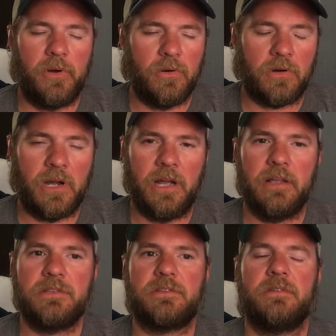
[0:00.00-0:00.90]
boat
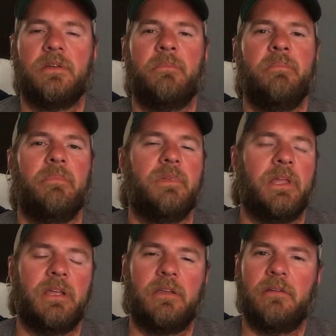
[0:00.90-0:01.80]
rides, like